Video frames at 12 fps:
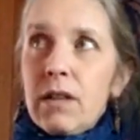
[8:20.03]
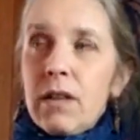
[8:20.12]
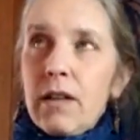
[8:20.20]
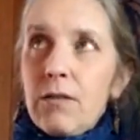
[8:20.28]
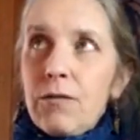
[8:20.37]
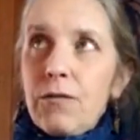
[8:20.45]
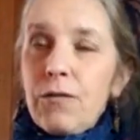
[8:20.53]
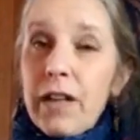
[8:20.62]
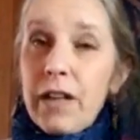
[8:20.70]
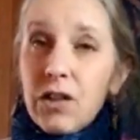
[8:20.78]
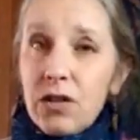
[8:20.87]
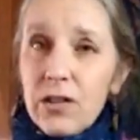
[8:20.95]
kind of
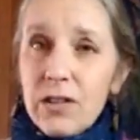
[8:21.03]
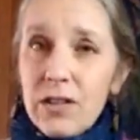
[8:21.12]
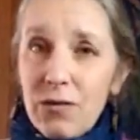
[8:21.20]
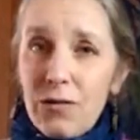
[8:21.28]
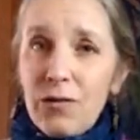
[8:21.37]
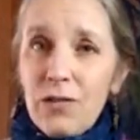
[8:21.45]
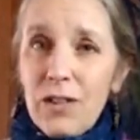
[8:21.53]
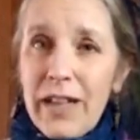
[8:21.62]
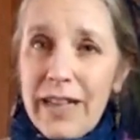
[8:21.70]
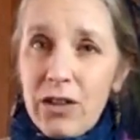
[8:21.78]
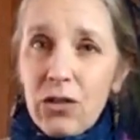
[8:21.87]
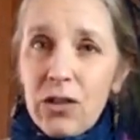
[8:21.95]
flashes of
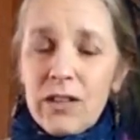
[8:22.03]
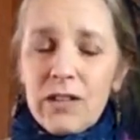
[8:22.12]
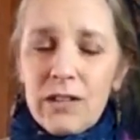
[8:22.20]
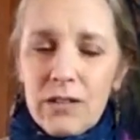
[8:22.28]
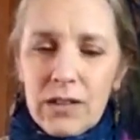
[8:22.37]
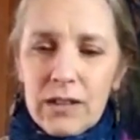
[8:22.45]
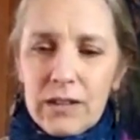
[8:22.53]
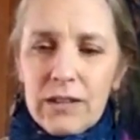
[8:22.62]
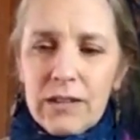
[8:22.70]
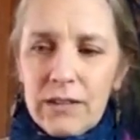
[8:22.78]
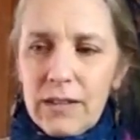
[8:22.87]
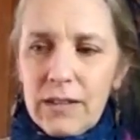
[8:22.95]
light or
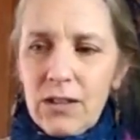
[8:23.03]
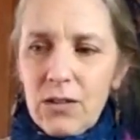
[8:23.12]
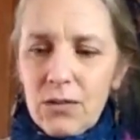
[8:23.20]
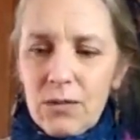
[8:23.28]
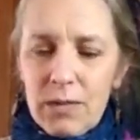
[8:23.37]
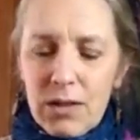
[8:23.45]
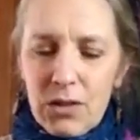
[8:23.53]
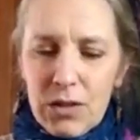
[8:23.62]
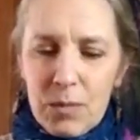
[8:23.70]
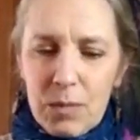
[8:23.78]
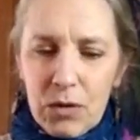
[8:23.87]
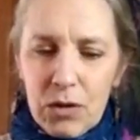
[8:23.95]
or you know
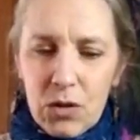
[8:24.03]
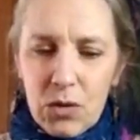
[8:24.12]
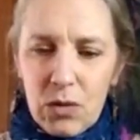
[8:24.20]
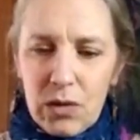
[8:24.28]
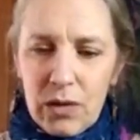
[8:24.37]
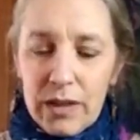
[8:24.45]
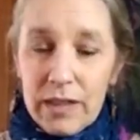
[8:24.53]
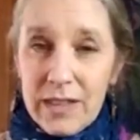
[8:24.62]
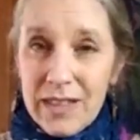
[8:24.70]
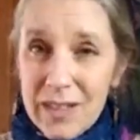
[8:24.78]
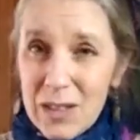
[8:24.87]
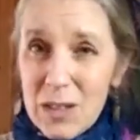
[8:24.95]
just spiritual
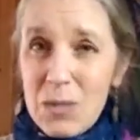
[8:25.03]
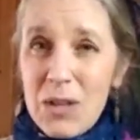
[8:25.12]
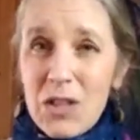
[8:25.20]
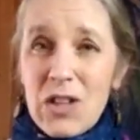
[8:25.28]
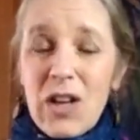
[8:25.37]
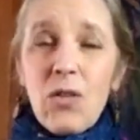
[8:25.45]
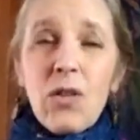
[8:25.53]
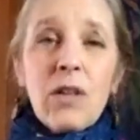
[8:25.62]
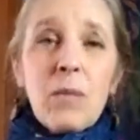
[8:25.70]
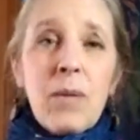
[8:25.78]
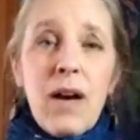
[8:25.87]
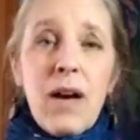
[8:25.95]
assistance being showered
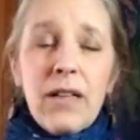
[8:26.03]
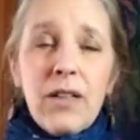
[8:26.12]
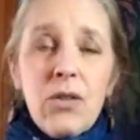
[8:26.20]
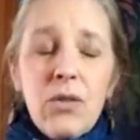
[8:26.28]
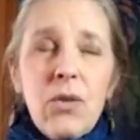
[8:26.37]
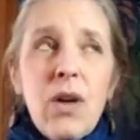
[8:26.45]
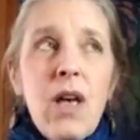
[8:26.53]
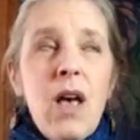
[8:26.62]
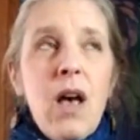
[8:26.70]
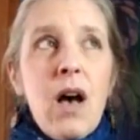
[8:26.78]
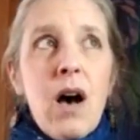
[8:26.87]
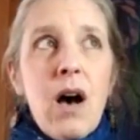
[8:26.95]
upon you
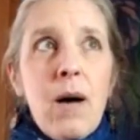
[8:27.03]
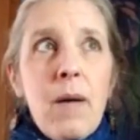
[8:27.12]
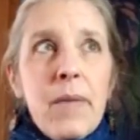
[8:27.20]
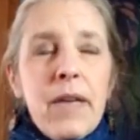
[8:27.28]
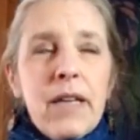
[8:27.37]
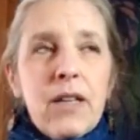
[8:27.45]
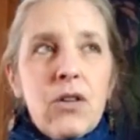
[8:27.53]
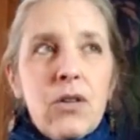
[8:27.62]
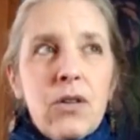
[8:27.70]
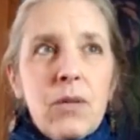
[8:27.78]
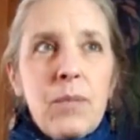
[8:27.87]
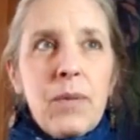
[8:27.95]
um, it
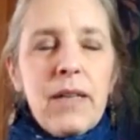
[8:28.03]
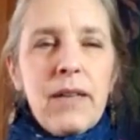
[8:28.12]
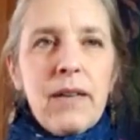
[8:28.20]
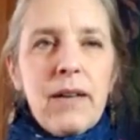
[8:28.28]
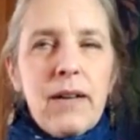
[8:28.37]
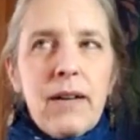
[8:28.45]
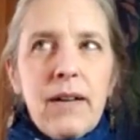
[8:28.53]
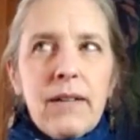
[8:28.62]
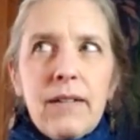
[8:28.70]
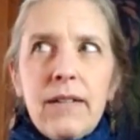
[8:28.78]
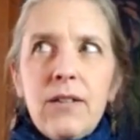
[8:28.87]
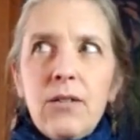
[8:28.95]
could be uh,
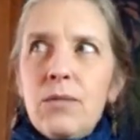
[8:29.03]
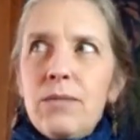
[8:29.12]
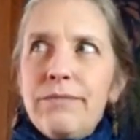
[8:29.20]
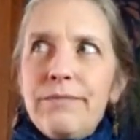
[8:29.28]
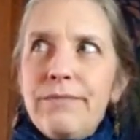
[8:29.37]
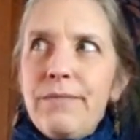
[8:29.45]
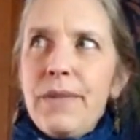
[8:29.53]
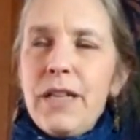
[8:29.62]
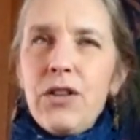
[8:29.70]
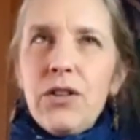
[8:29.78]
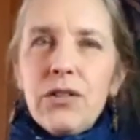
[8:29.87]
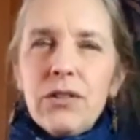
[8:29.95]
you know
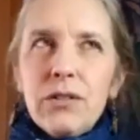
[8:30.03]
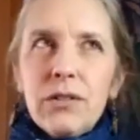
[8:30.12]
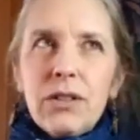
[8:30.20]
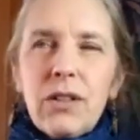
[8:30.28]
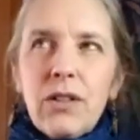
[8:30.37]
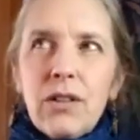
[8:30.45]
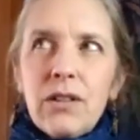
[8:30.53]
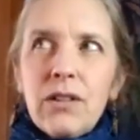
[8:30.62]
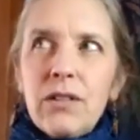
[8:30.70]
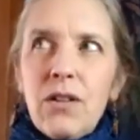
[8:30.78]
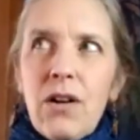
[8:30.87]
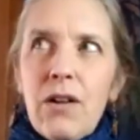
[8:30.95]
meteors
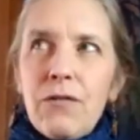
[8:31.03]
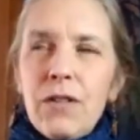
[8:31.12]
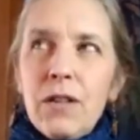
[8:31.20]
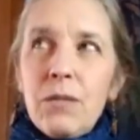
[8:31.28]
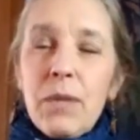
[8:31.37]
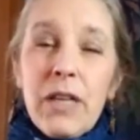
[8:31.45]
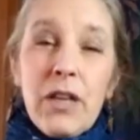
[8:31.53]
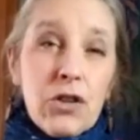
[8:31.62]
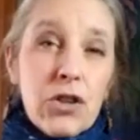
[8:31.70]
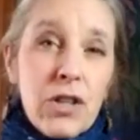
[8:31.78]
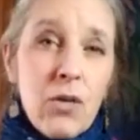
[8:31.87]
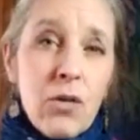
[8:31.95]
are often the meteor
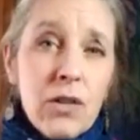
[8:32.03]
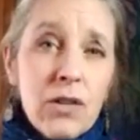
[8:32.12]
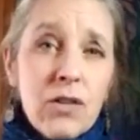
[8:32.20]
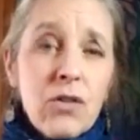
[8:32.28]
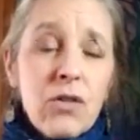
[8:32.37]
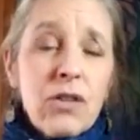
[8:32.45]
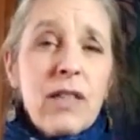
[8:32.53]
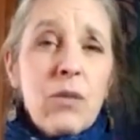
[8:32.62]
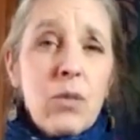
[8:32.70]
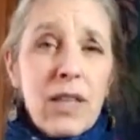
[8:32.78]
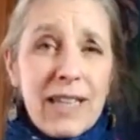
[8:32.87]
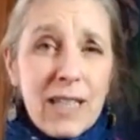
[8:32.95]
showers
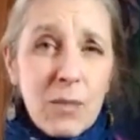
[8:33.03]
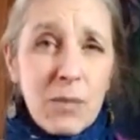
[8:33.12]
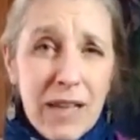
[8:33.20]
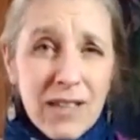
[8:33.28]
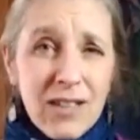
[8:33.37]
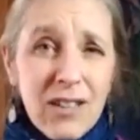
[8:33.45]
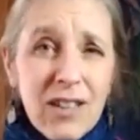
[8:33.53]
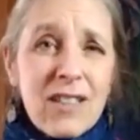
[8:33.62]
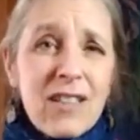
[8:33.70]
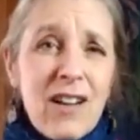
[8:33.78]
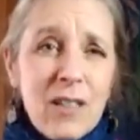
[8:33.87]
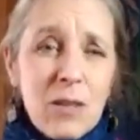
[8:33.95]
associated with like space
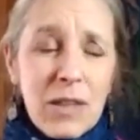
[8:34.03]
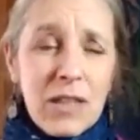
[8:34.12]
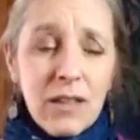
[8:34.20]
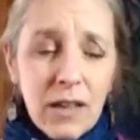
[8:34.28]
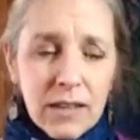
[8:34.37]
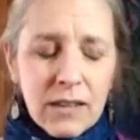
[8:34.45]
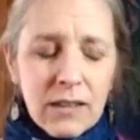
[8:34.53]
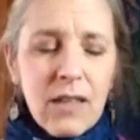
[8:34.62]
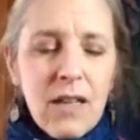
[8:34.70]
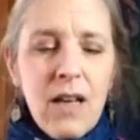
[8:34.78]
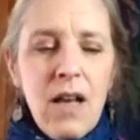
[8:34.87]
dust cosmic dust